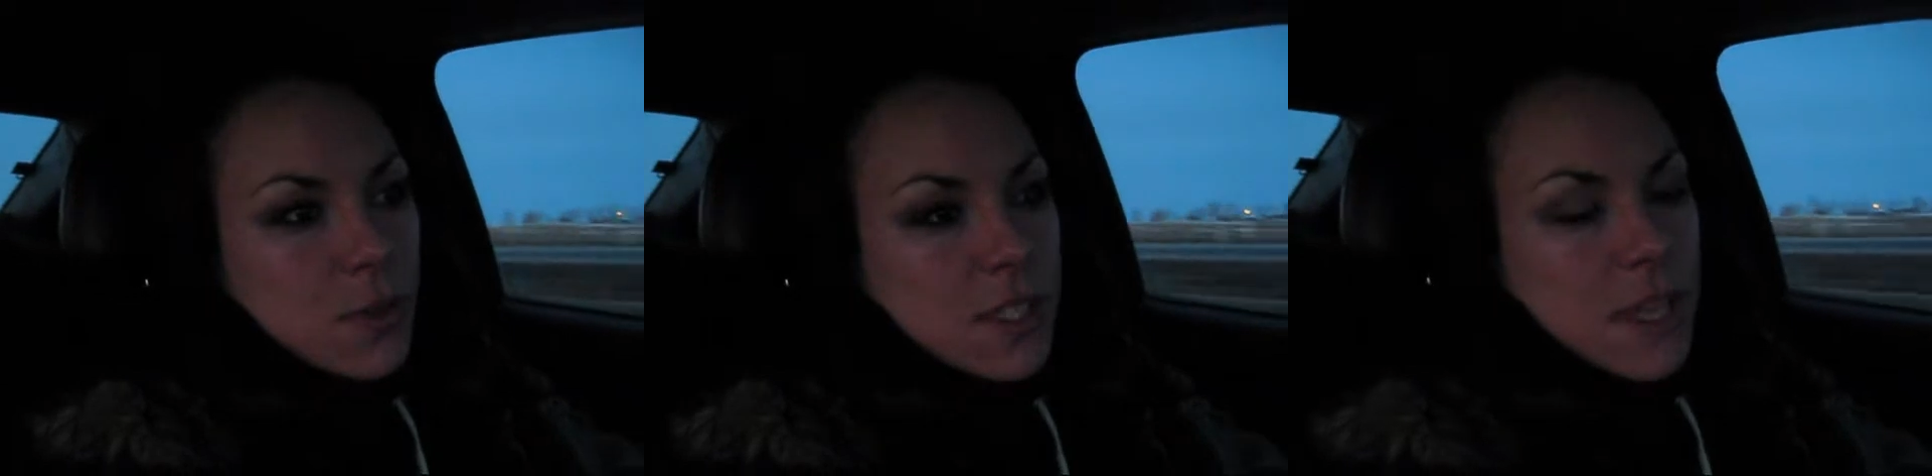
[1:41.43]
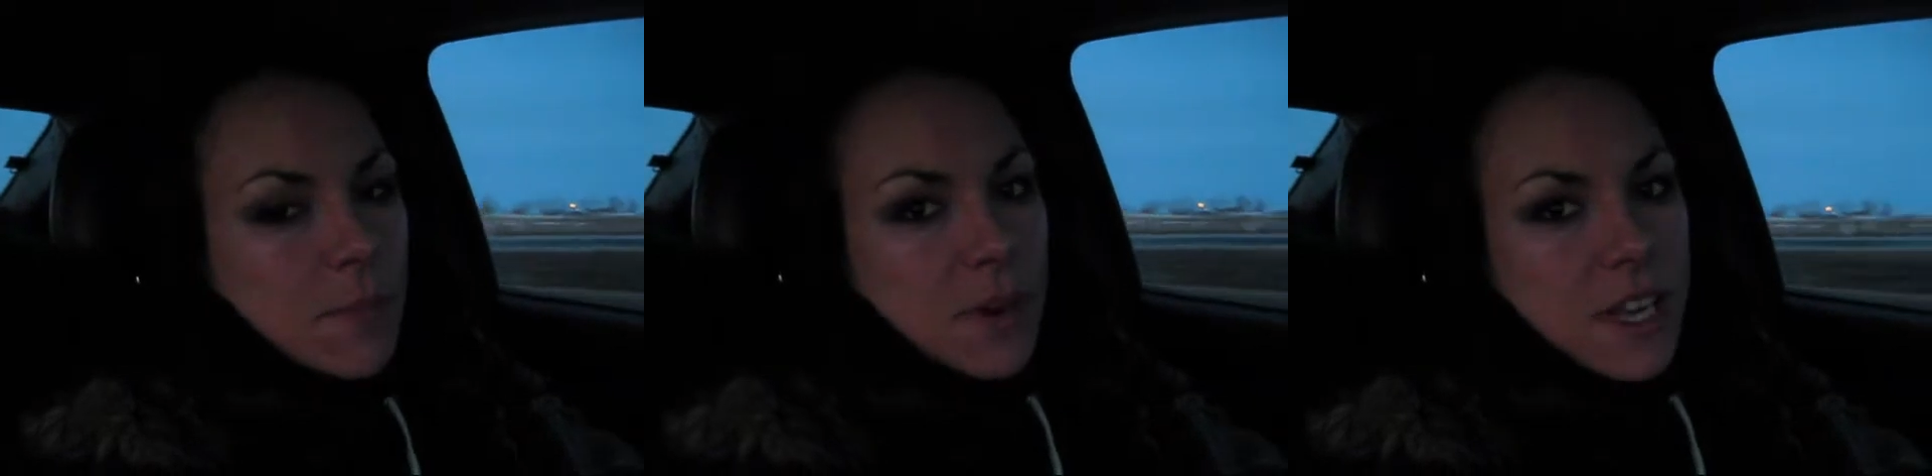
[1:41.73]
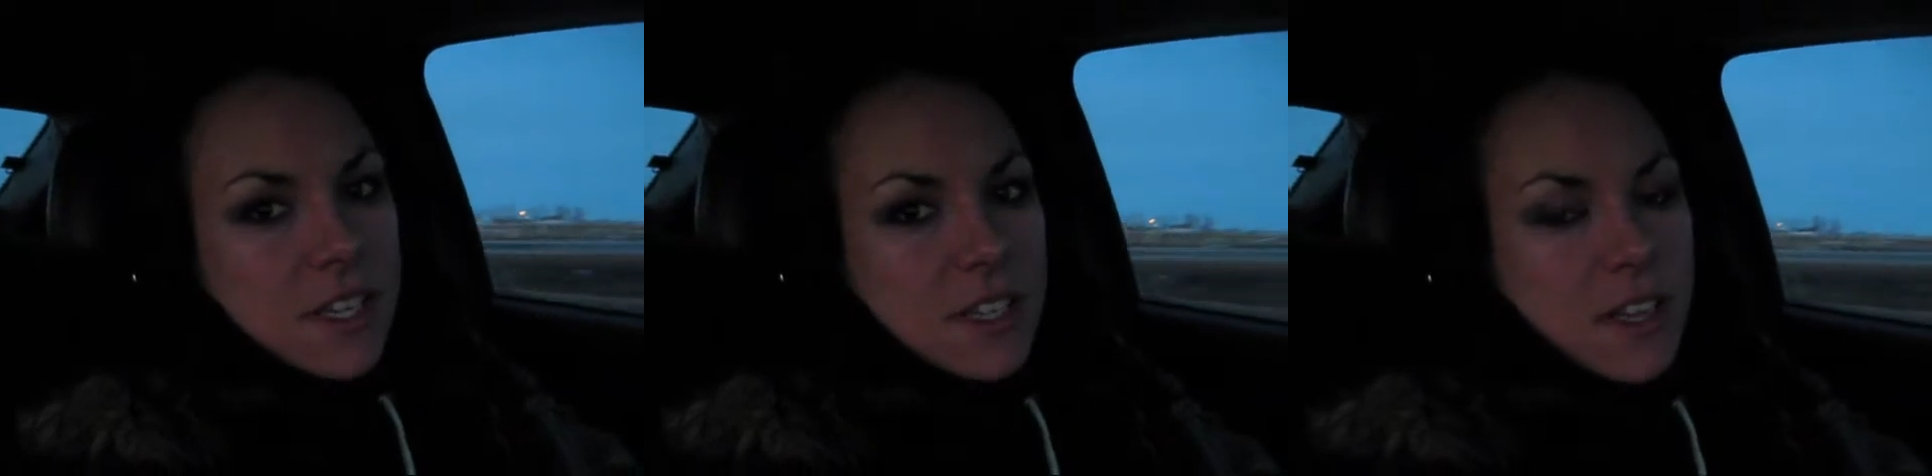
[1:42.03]

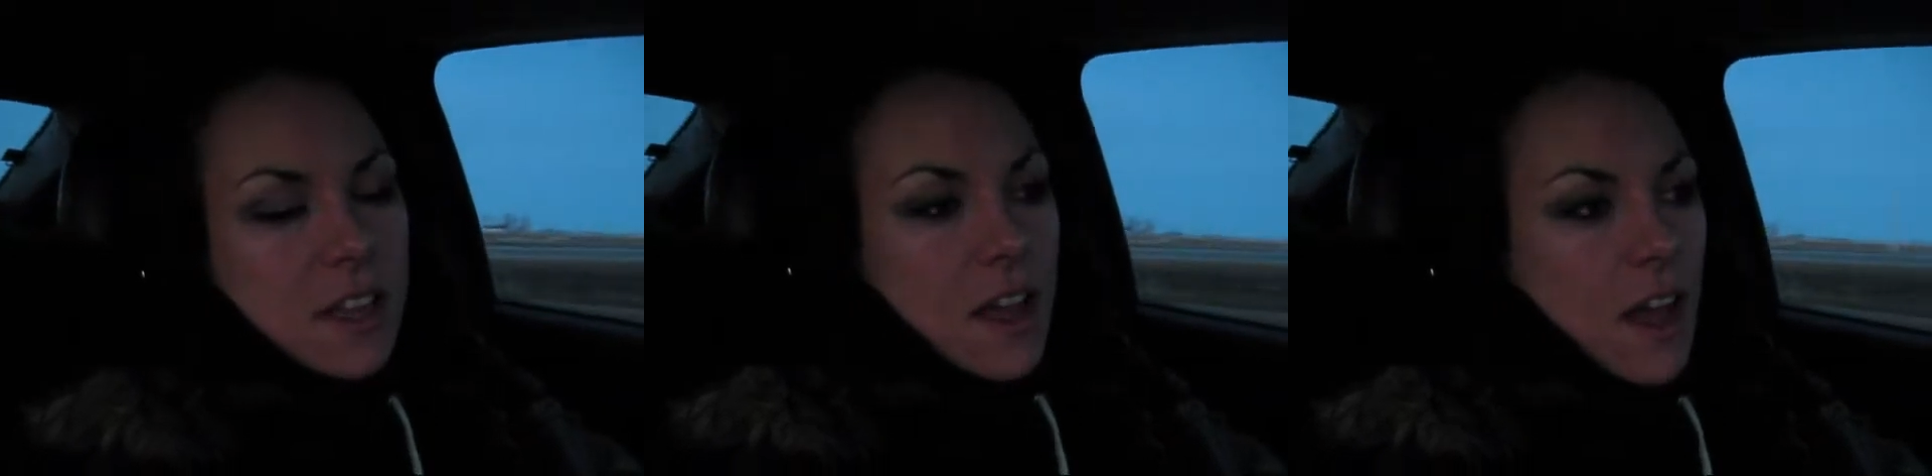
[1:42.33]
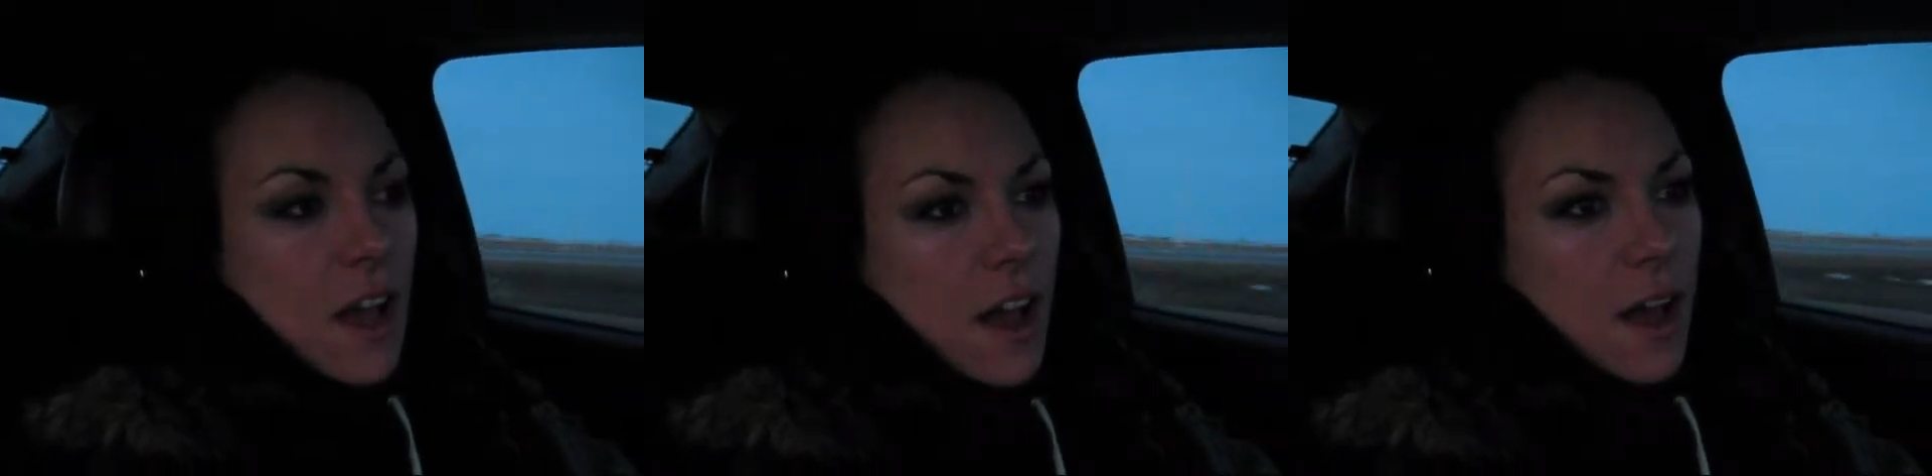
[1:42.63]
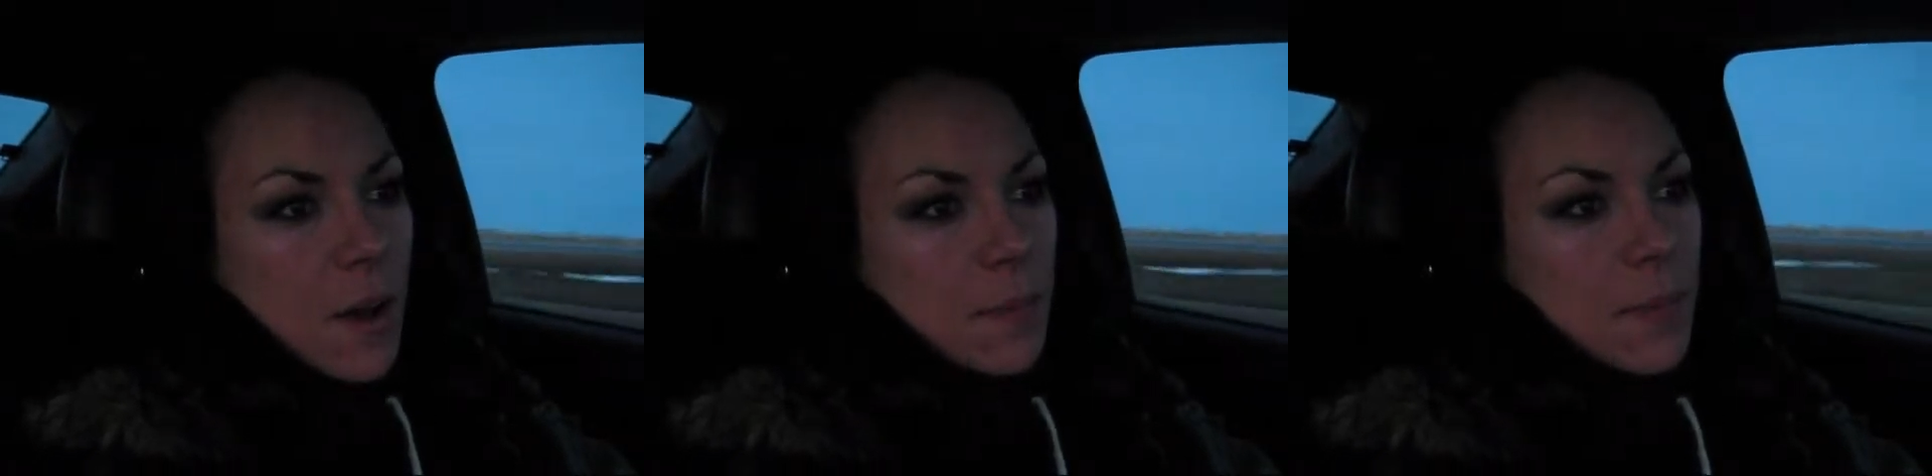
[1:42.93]
separate
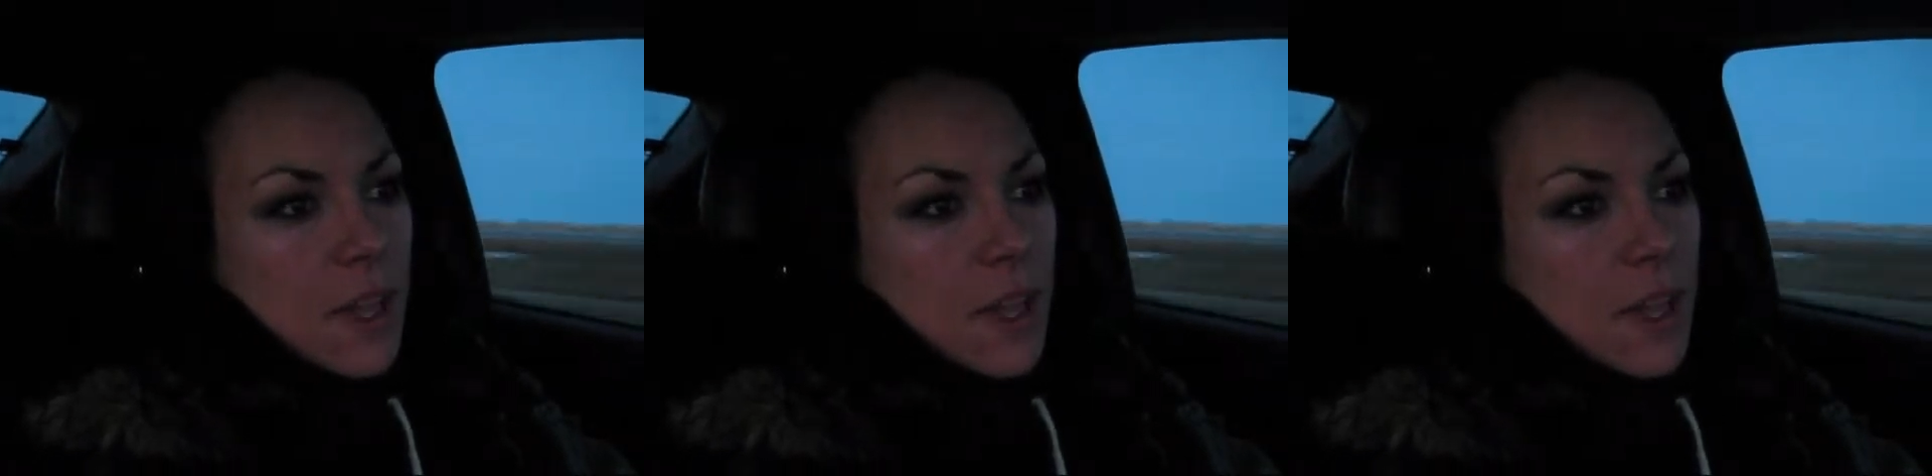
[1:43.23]
um,